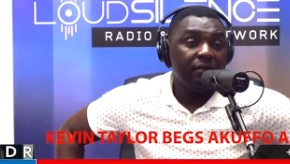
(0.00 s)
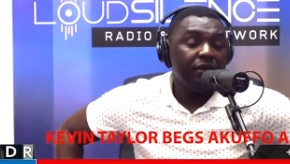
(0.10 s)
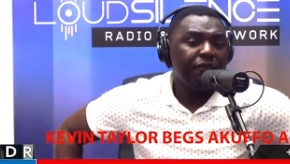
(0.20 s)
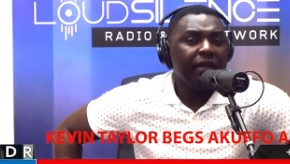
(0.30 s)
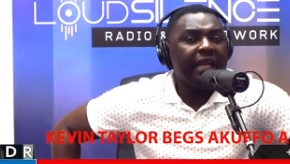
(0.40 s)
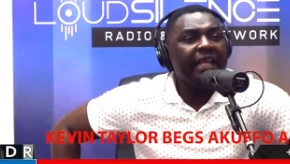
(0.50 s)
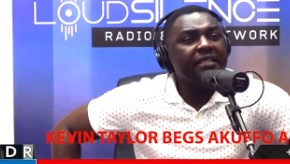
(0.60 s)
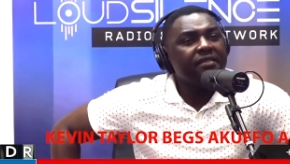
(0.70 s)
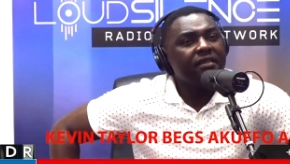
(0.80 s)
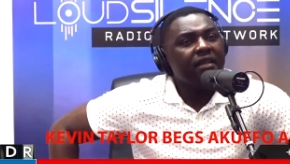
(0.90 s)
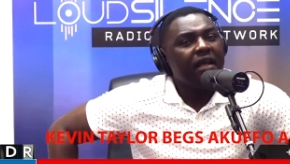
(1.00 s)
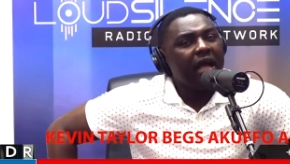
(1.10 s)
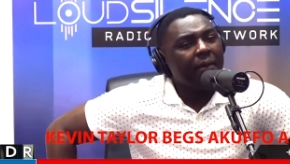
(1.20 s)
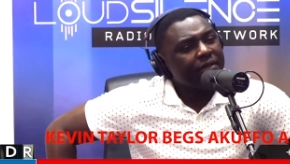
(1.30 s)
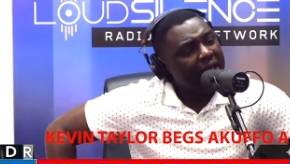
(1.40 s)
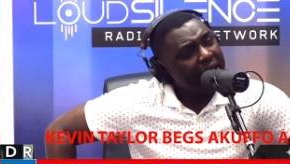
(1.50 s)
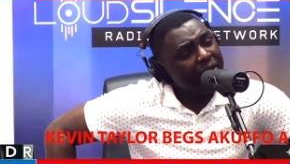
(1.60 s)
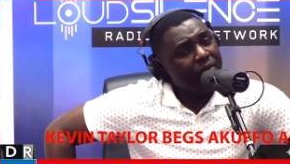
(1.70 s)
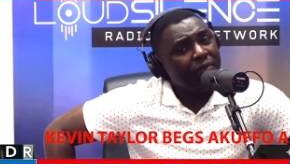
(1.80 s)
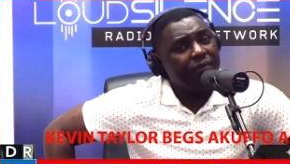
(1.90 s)
My fellow Ghanaians, I'm telling
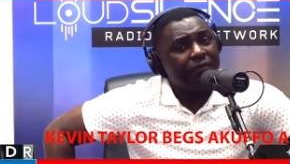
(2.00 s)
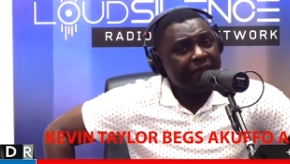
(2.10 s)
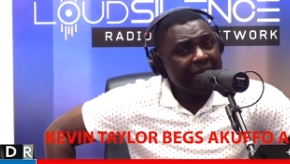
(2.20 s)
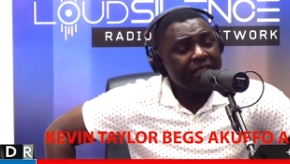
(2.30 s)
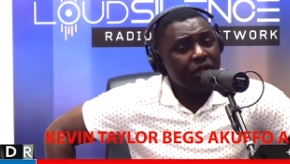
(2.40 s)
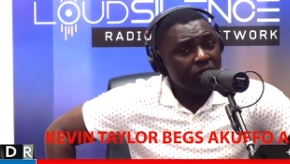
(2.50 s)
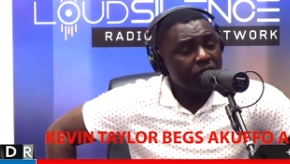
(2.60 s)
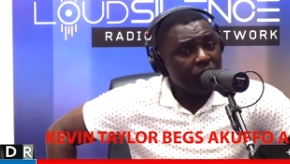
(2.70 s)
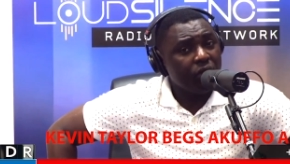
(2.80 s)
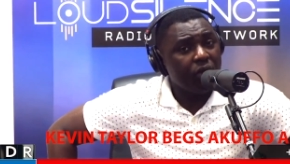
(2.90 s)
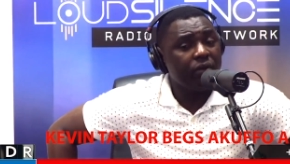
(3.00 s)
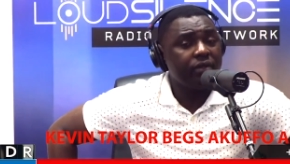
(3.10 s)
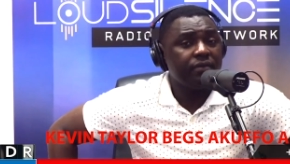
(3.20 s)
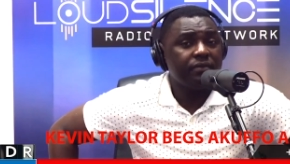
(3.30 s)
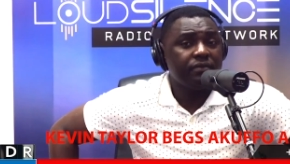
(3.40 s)
you, things don't look good.